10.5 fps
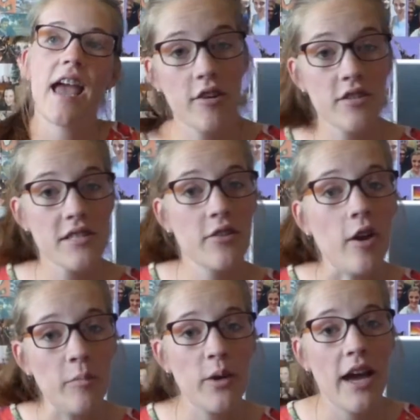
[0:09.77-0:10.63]
I also
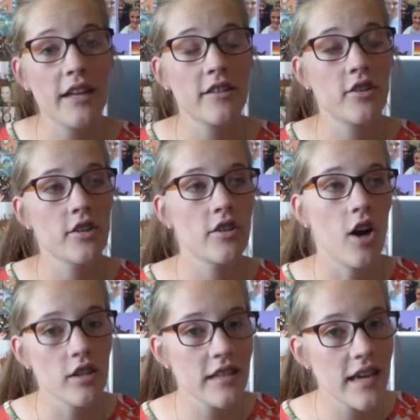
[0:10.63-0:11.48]
hope you had good
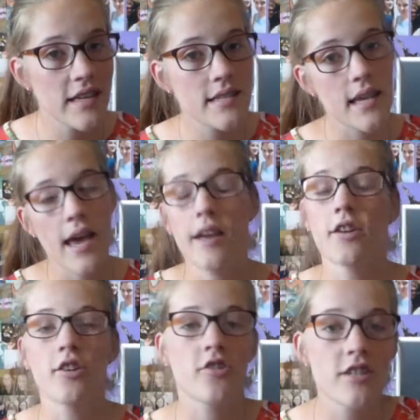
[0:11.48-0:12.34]
holidays and
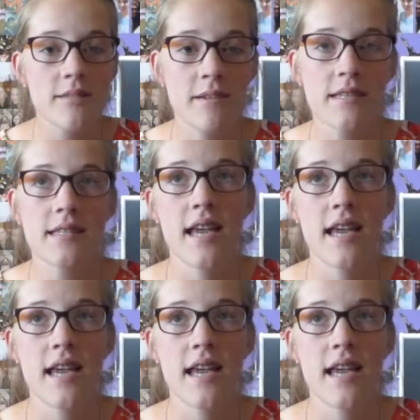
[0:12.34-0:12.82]
a good Christmas.